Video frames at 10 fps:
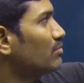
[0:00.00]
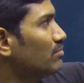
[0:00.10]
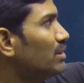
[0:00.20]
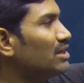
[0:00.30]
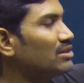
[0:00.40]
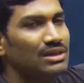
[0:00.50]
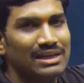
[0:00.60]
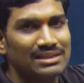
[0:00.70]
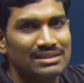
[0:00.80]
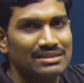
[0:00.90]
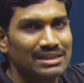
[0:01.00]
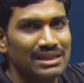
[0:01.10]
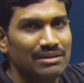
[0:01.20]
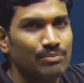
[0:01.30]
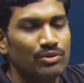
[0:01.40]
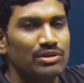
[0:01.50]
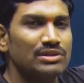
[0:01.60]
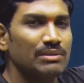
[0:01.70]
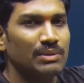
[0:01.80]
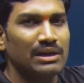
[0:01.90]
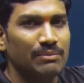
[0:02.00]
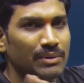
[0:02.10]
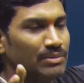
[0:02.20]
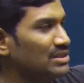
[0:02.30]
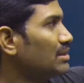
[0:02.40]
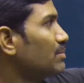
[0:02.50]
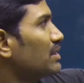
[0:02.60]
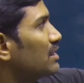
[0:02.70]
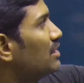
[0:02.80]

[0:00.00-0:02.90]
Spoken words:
because let us study purine separately.